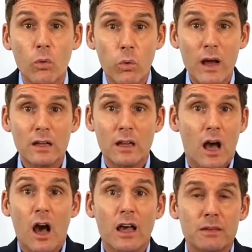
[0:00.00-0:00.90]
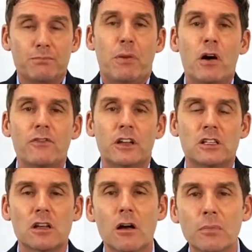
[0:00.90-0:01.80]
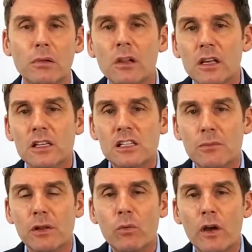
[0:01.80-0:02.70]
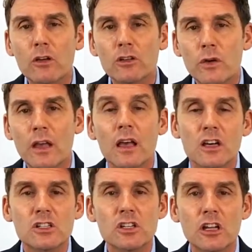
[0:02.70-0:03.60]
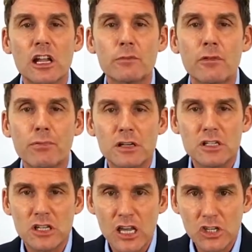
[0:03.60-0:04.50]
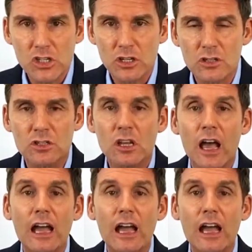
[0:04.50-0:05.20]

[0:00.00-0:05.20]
one perfect example is simply where you're doing a certain number of presentations